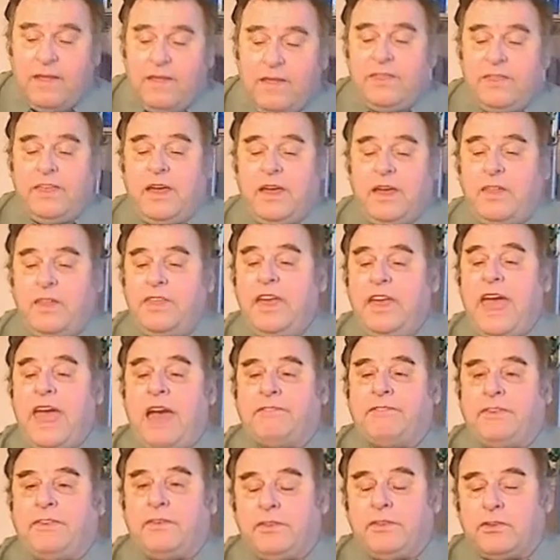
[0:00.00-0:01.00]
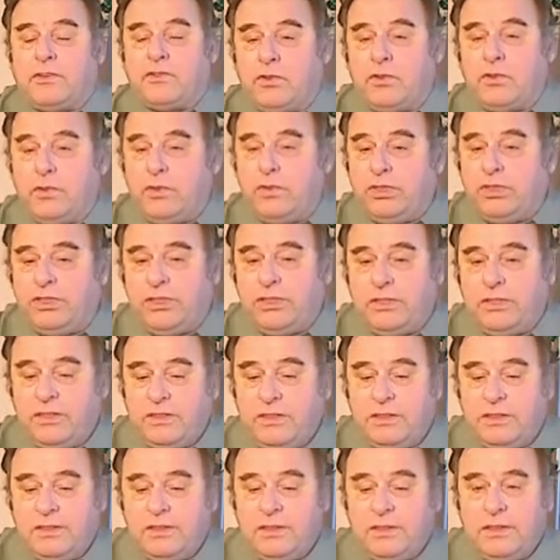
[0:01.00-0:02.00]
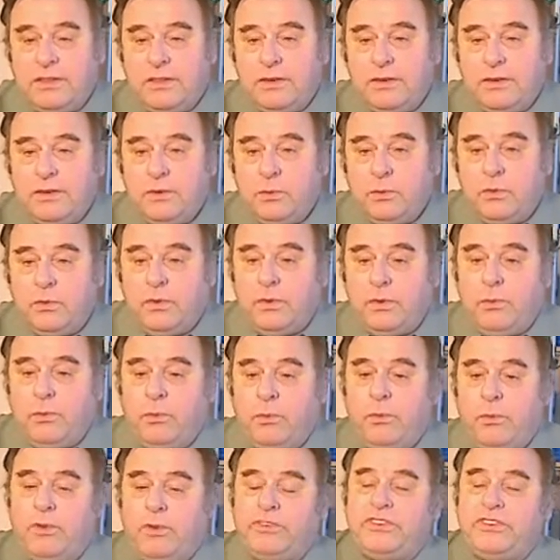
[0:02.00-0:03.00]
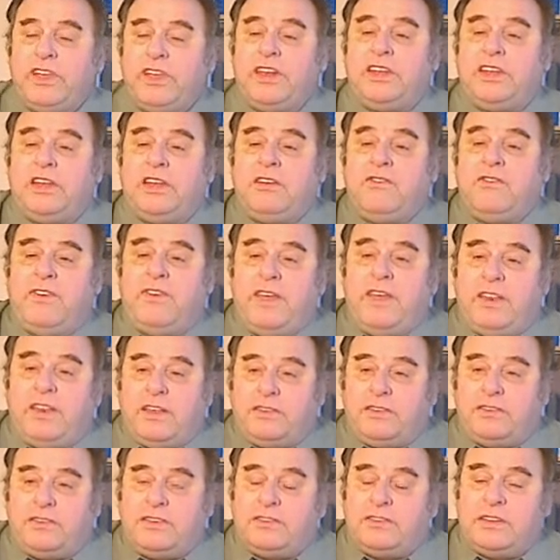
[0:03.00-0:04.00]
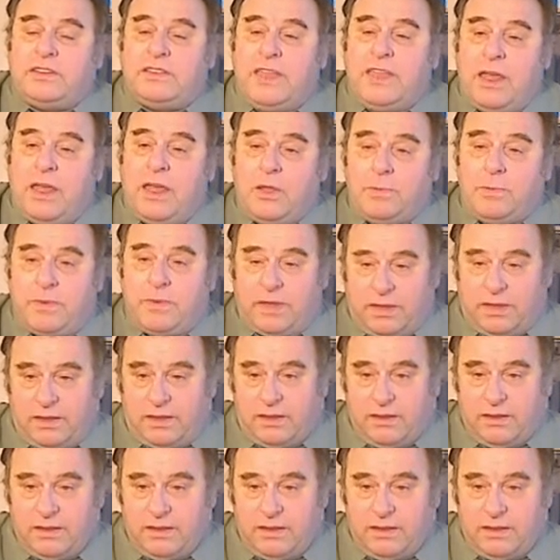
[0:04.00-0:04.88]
The other half of the truth was inconvenient to tell me.